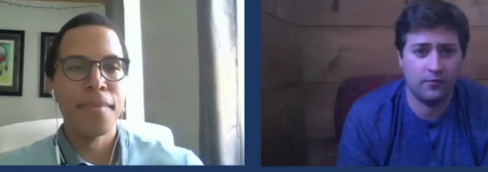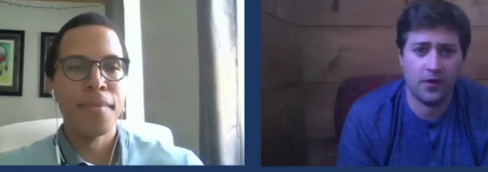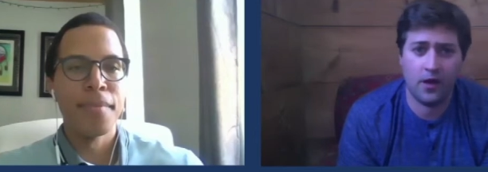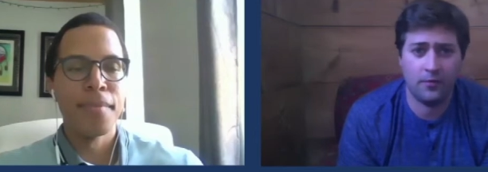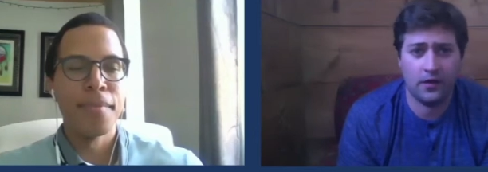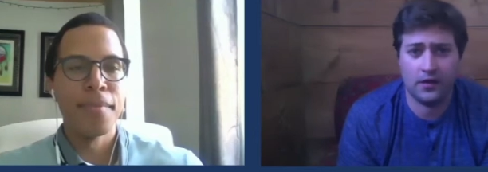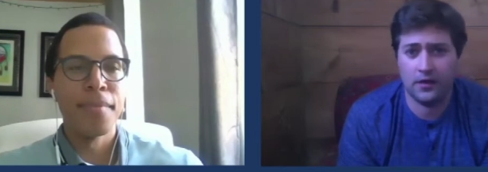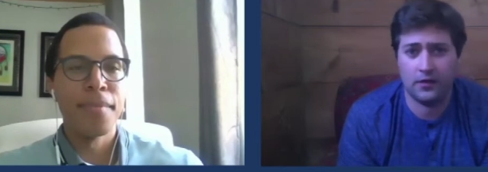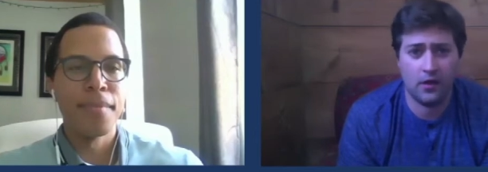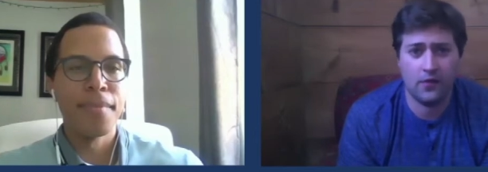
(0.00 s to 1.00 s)
Speaker 1: you've been
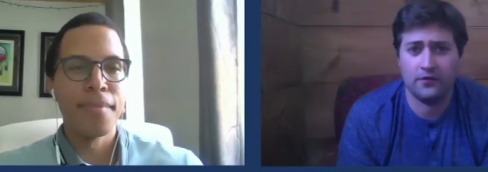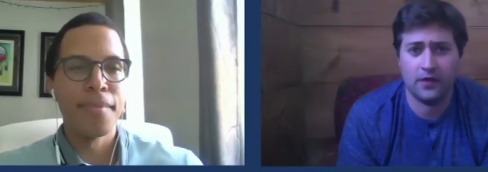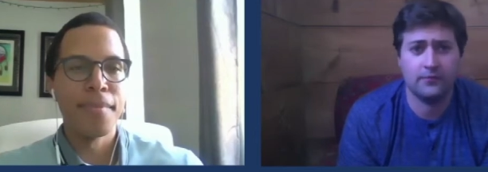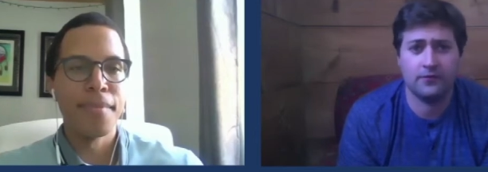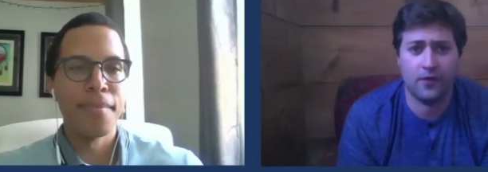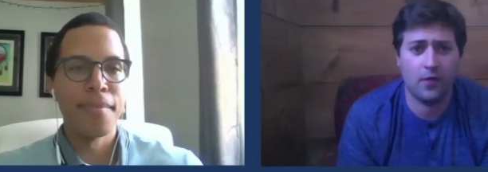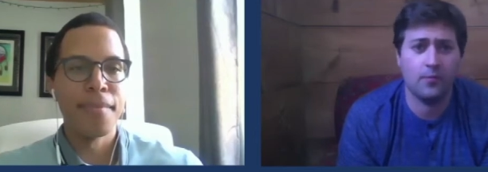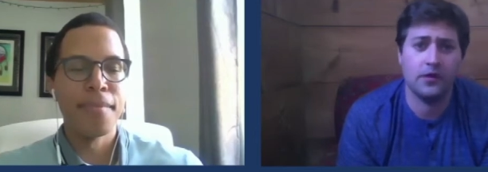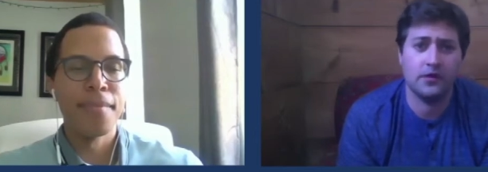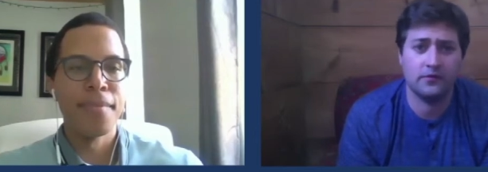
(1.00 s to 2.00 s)
operating and, and the types of
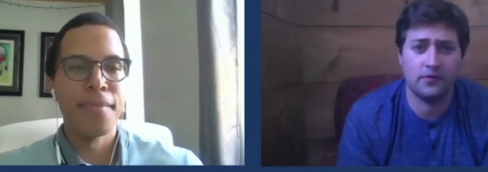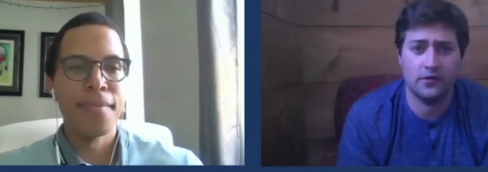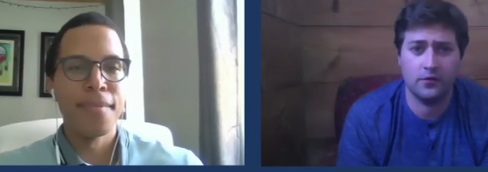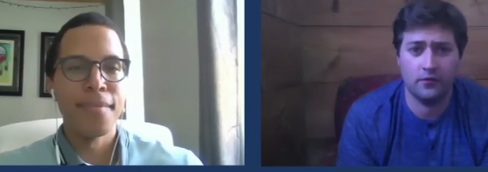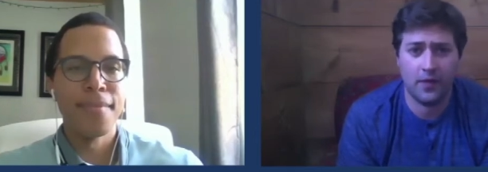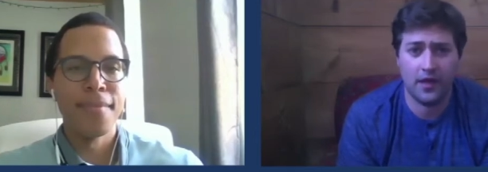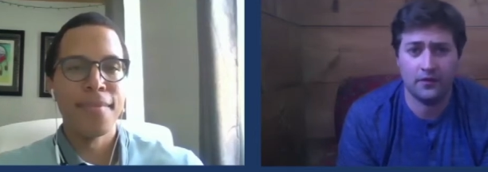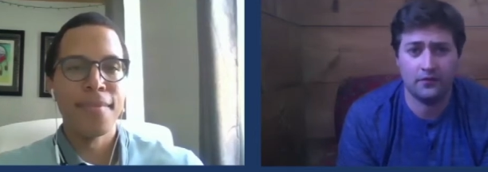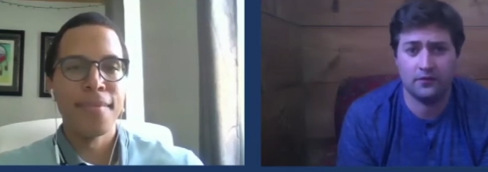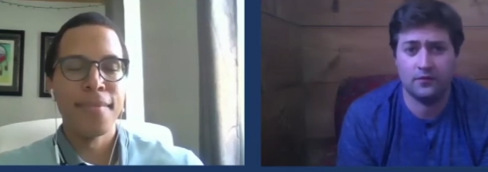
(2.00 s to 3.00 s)
companies that you have
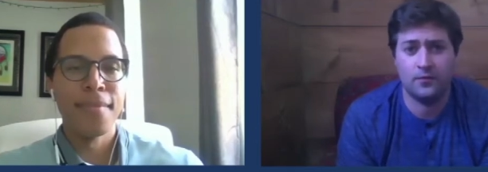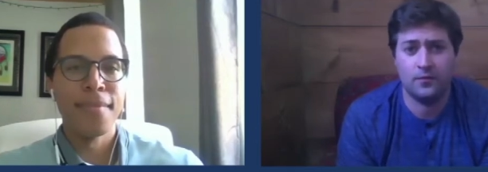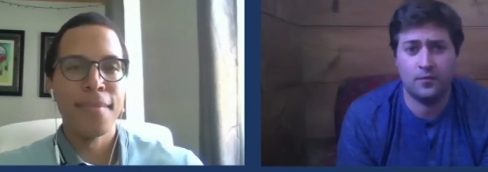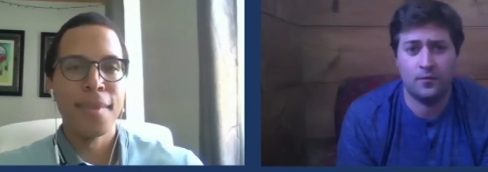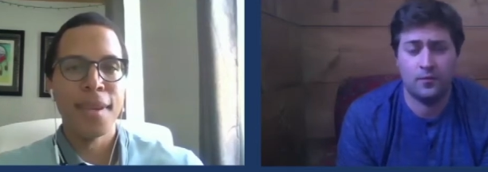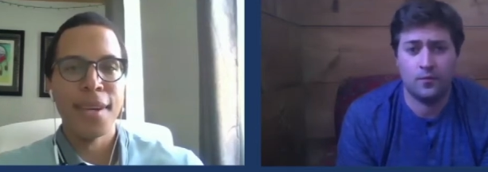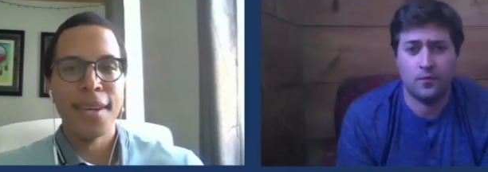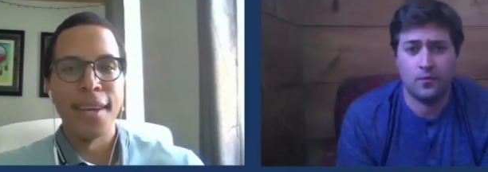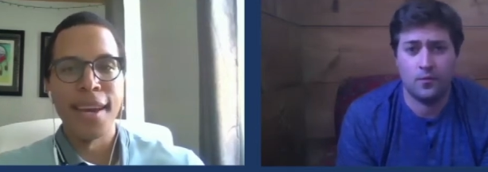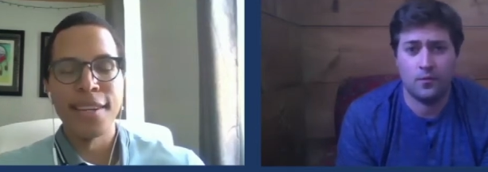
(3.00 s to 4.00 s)
backed?
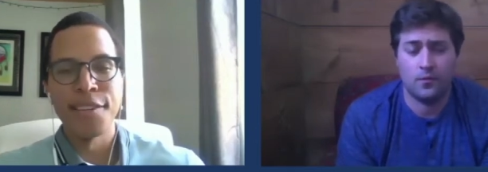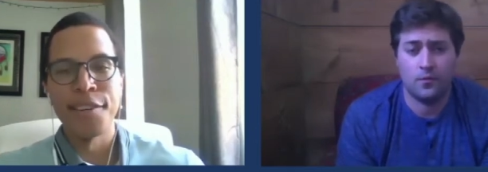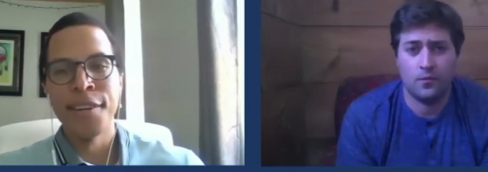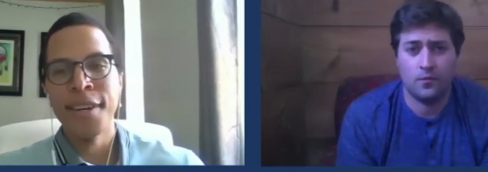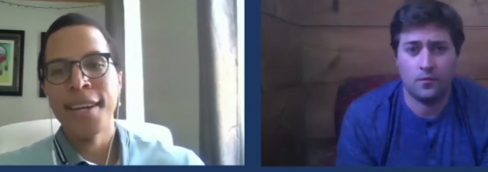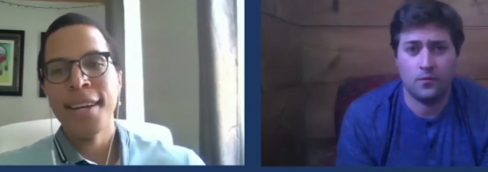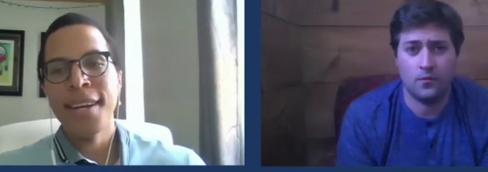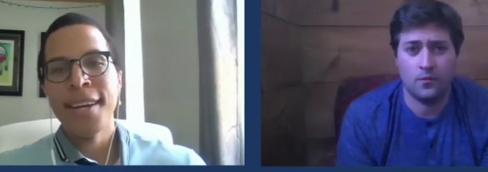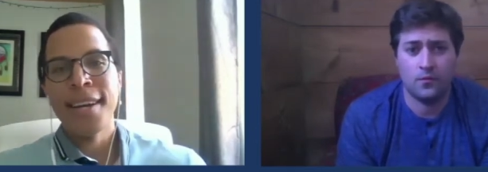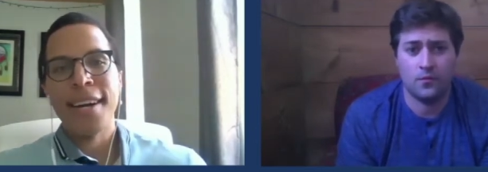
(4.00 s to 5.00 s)
Speaker 2: Yeah, sure.
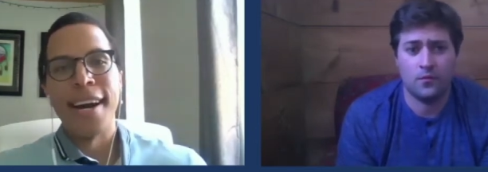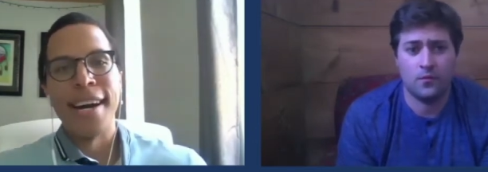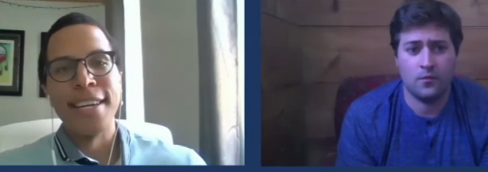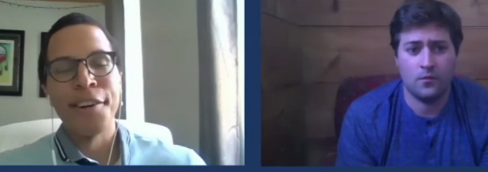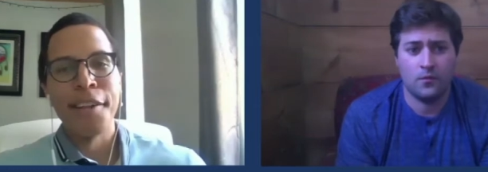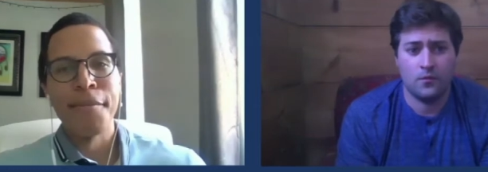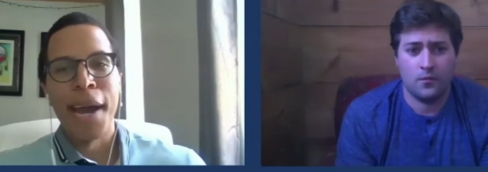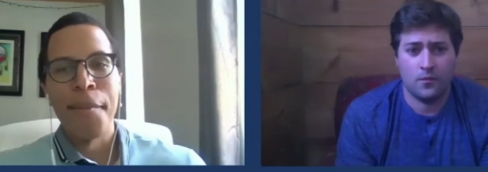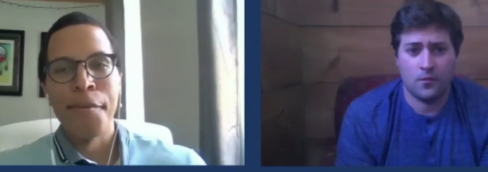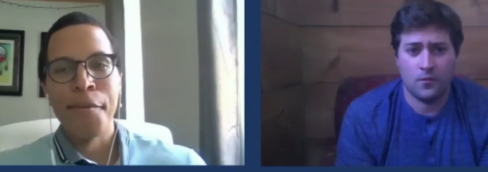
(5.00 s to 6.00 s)
Uh, so Harlem
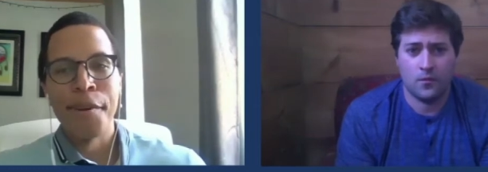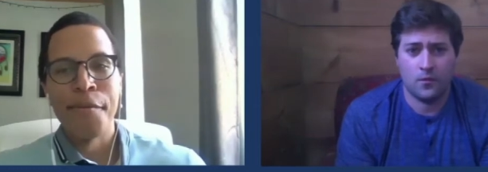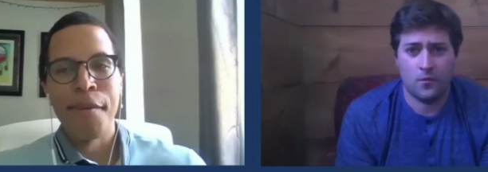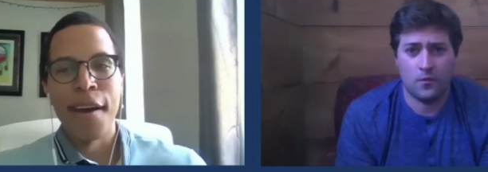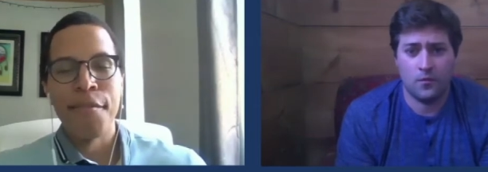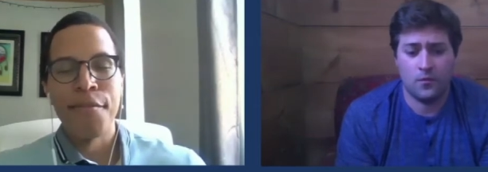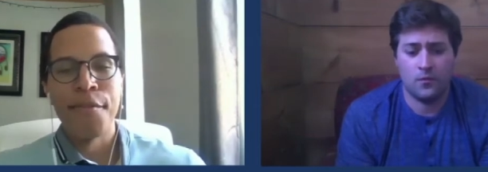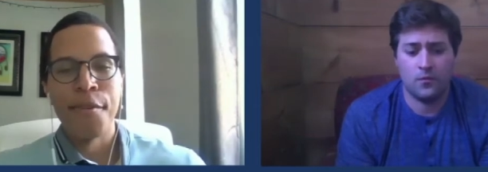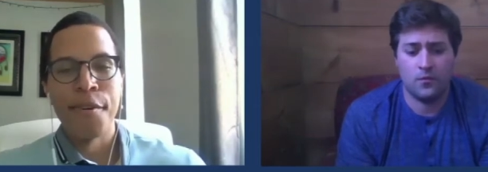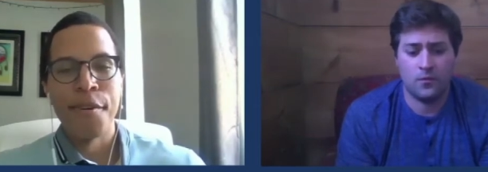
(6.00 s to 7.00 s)
Capital, we've been around
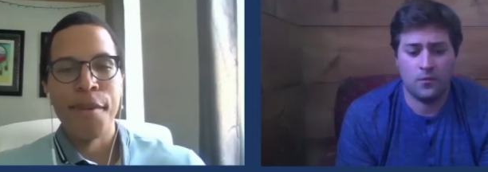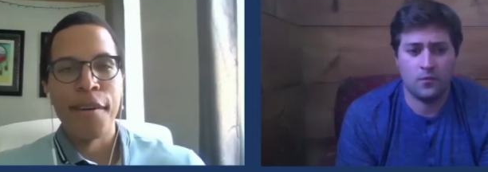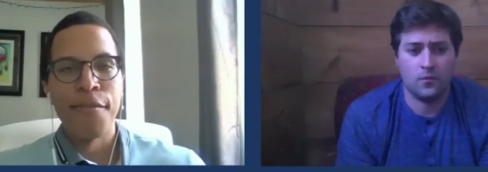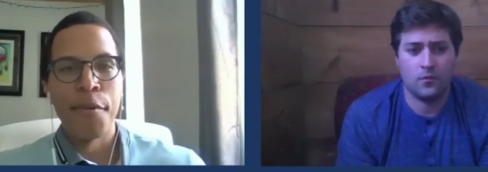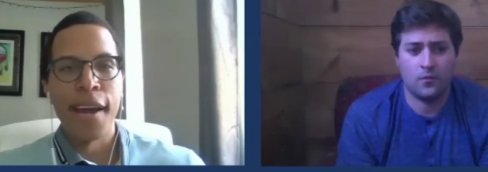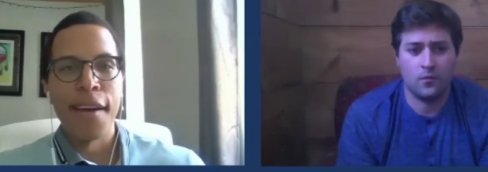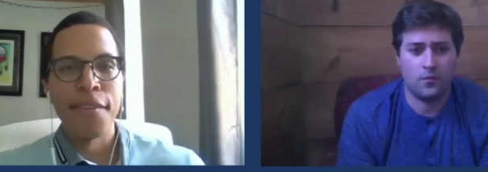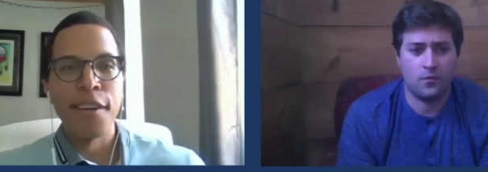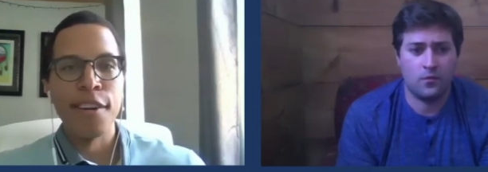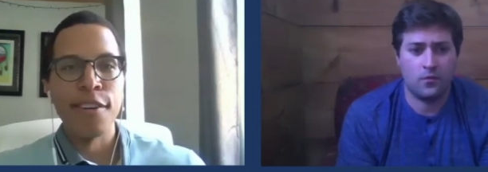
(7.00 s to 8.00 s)
for about four and a
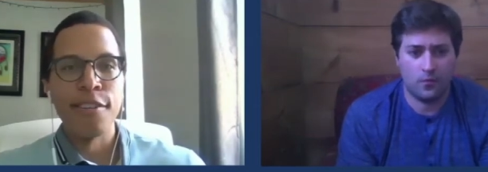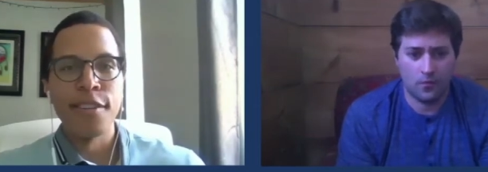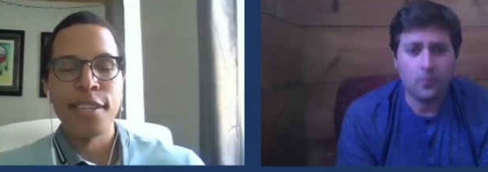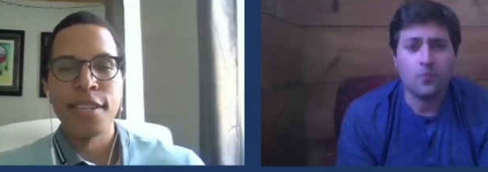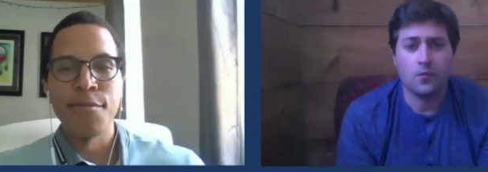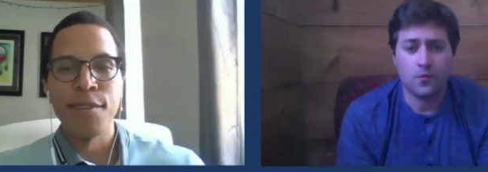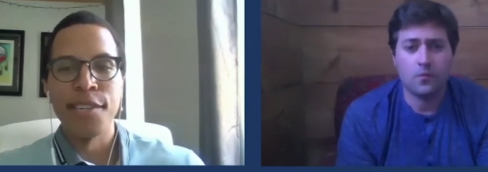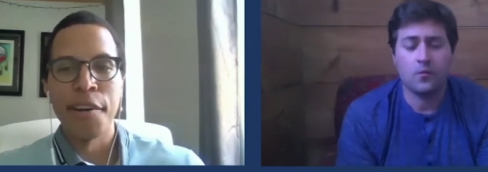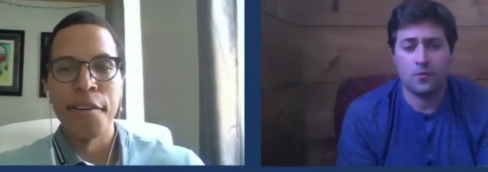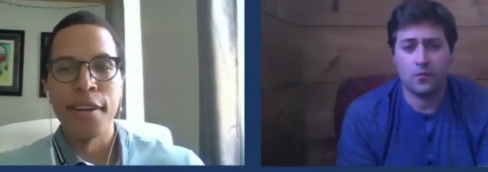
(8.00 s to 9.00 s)
half years.
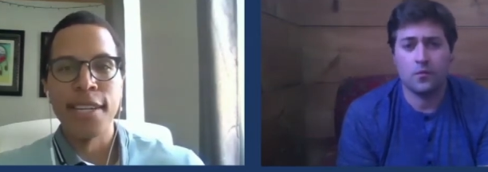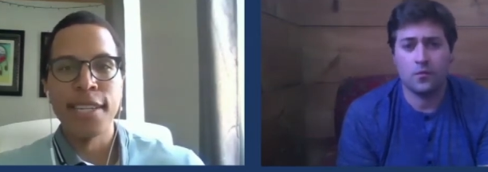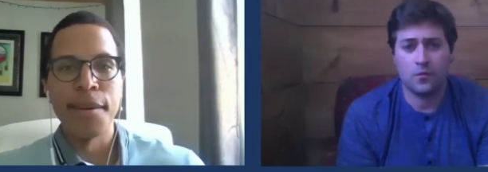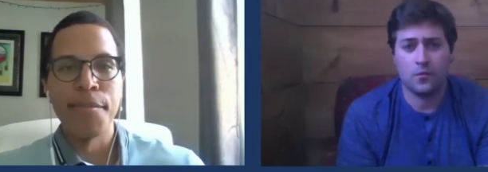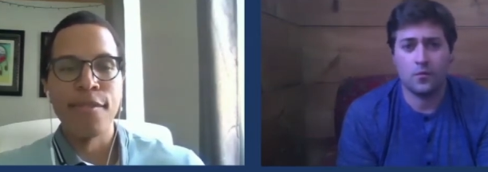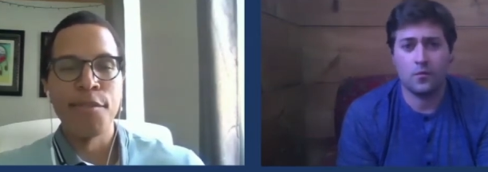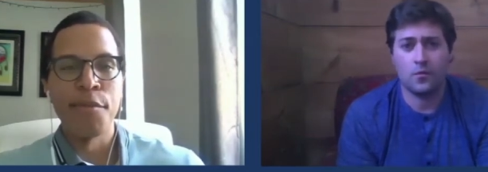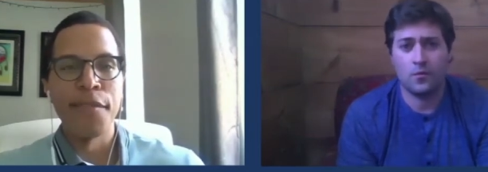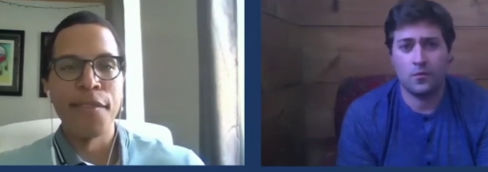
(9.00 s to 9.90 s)
We started in December of